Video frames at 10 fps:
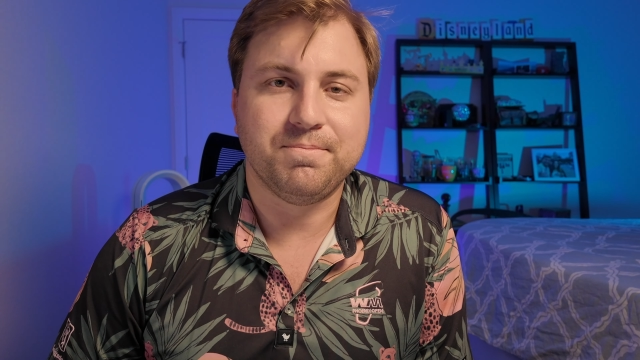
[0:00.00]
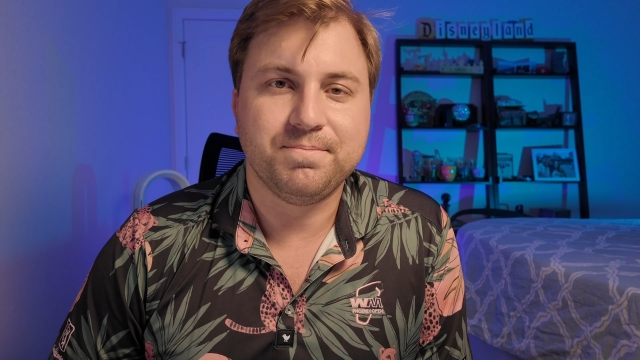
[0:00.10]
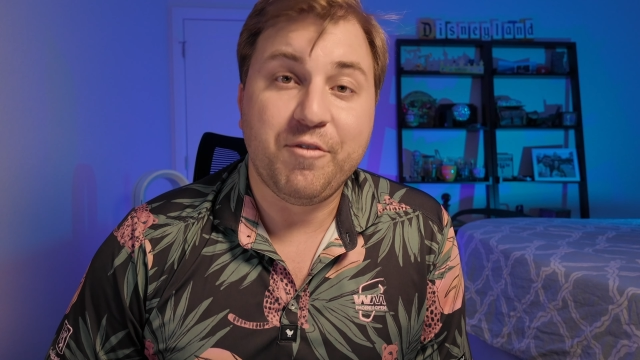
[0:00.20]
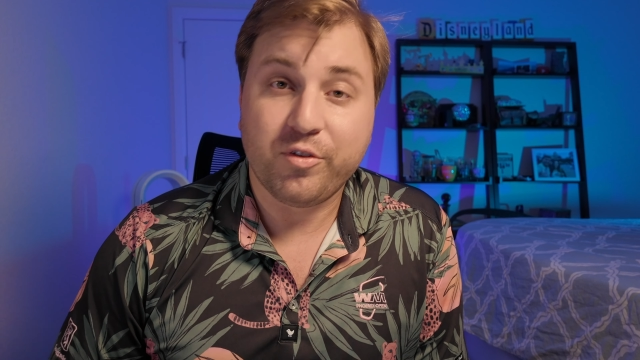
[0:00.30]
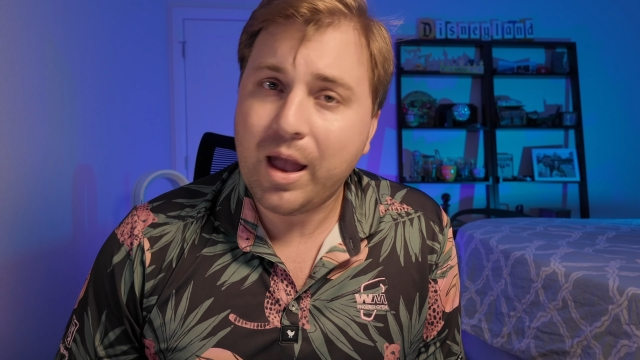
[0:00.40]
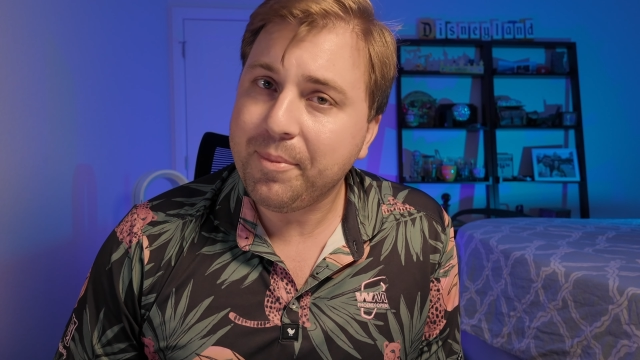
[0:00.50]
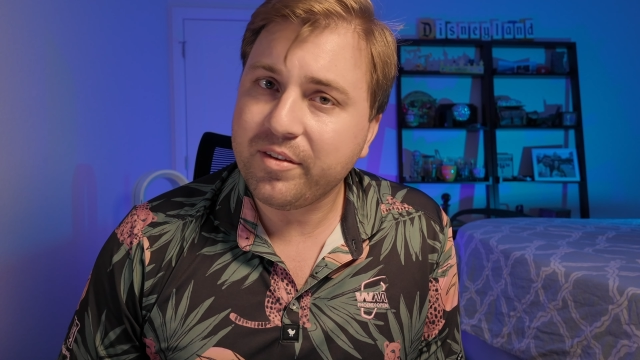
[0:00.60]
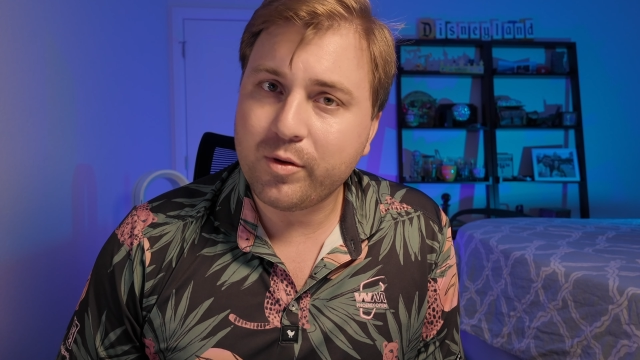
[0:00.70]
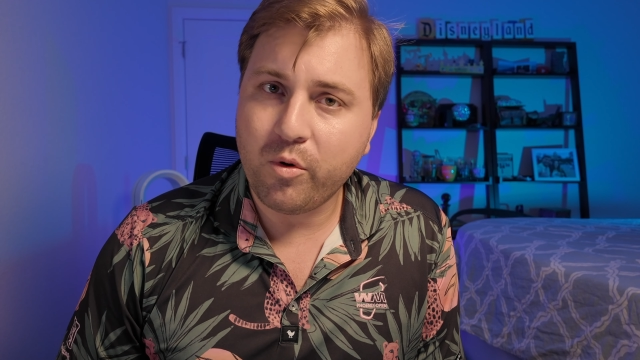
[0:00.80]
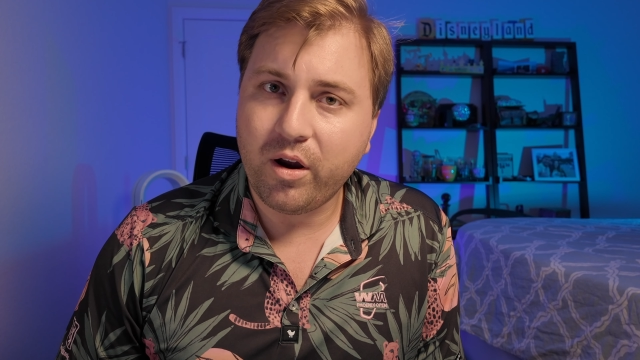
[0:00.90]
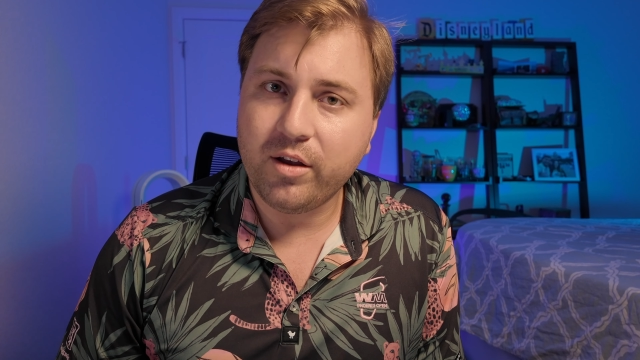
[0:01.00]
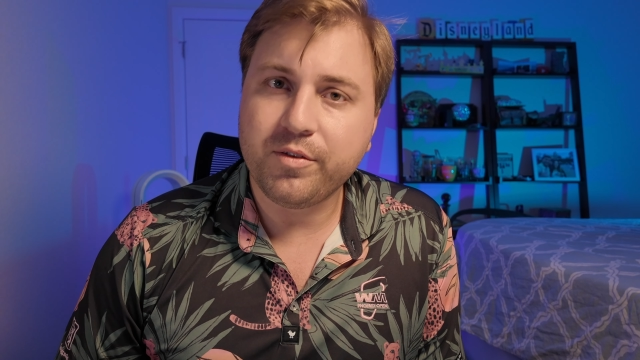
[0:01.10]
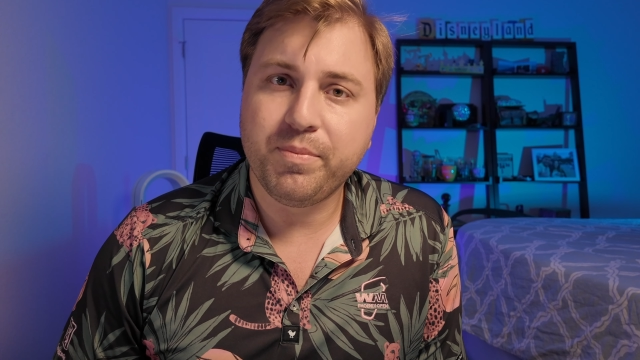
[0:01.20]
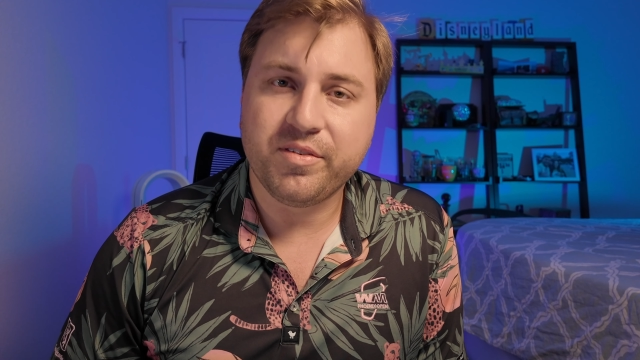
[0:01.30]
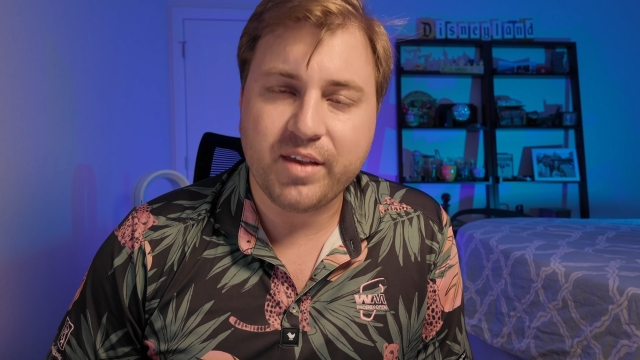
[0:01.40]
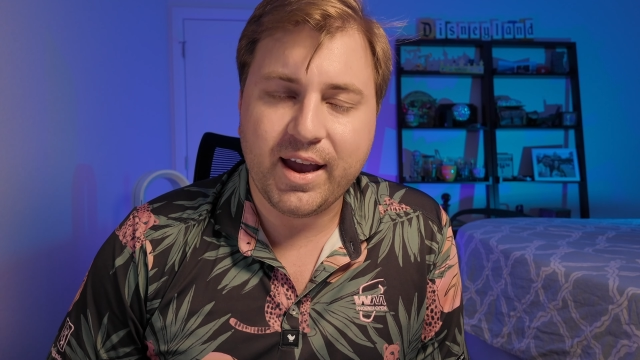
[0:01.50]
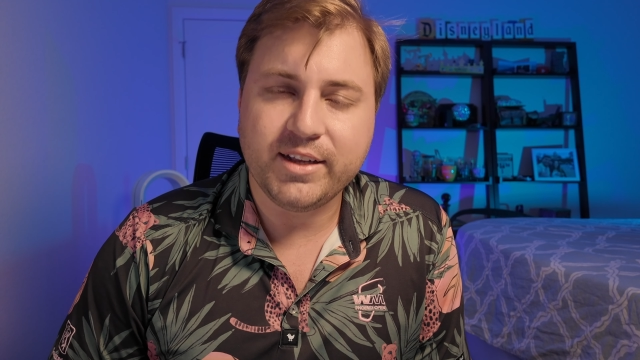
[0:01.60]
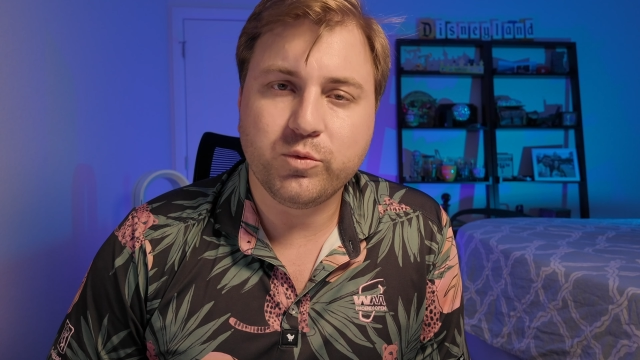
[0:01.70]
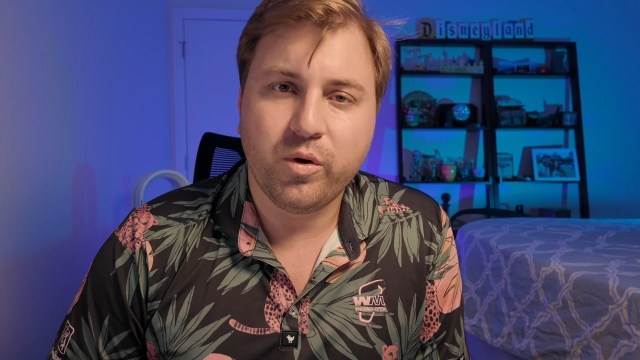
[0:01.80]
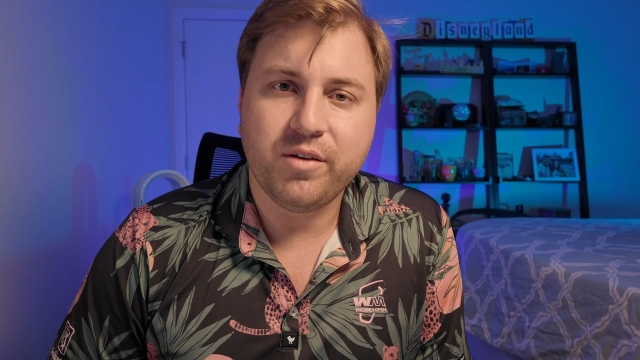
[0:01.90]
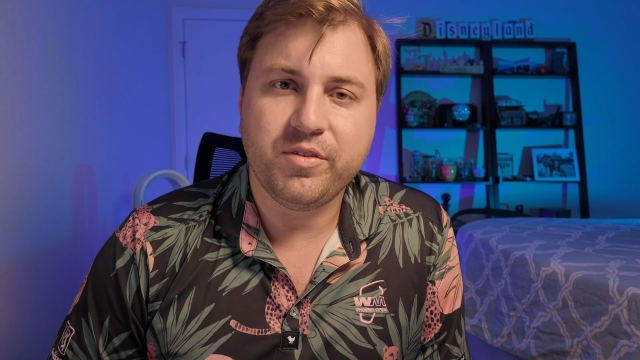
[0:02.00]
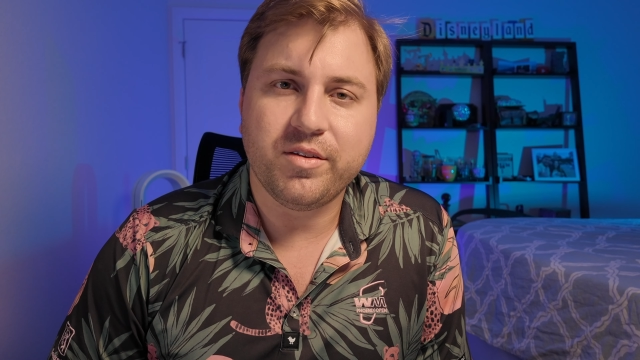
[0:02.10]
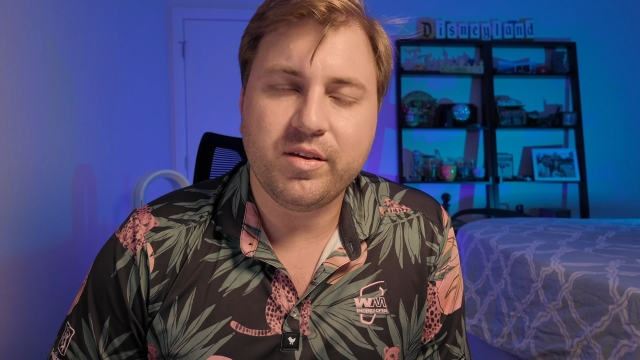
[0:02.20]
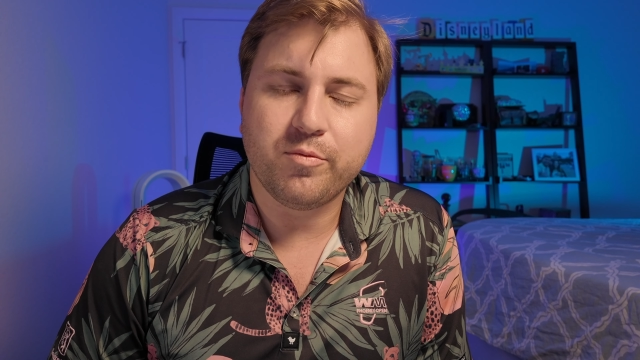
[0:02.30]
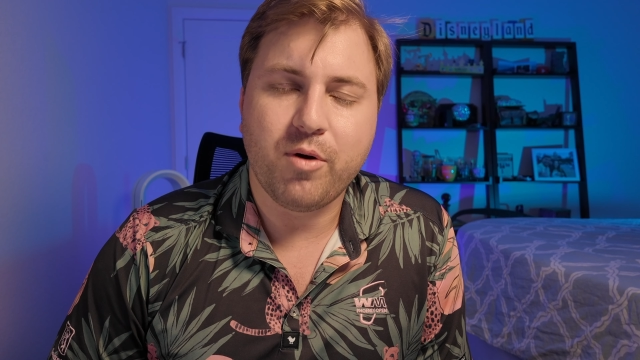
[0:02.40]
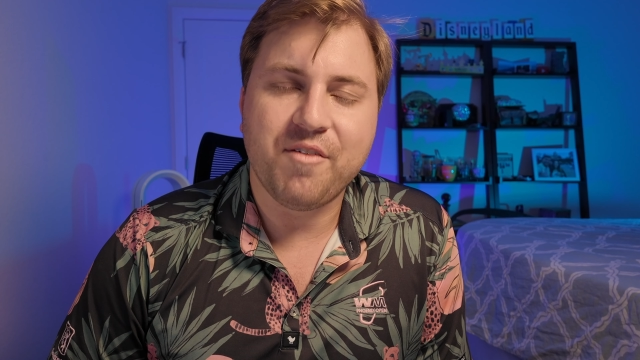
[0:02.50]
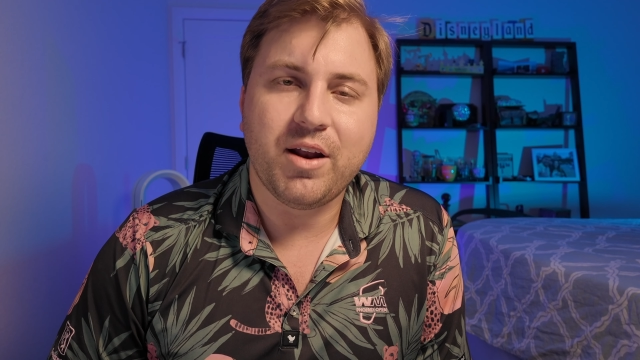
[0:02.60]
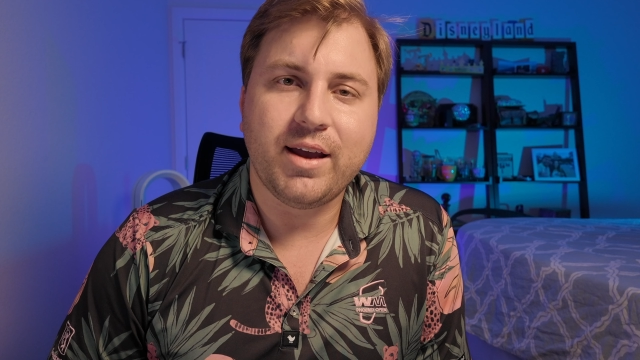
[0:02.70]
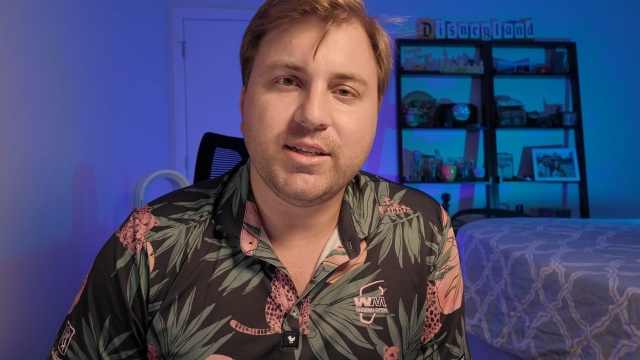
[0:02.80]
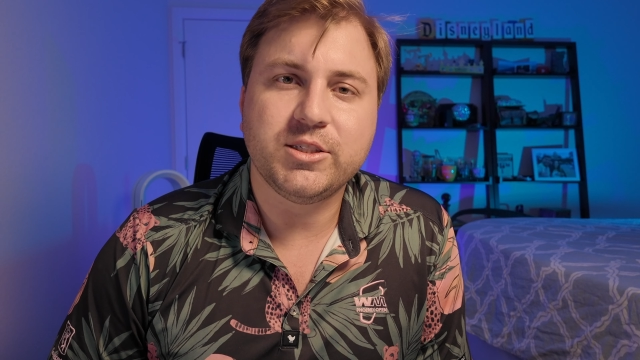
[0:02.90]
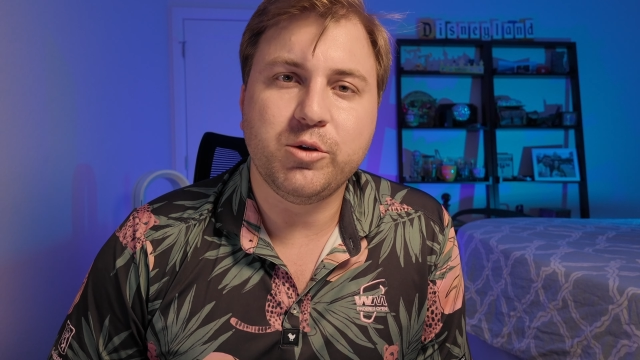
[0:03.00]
If you're stopping somewhere else besides one of Disney's private islands,